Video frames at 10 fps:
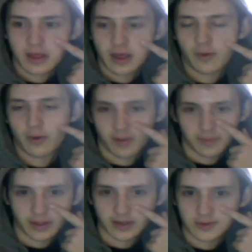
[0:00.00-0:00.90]
I woke up
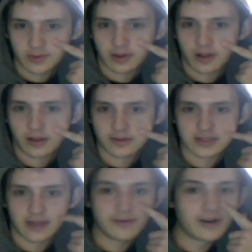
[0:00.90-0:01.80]
at like 2 o'clock
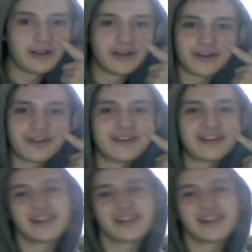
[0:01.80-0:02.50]
this afternoon.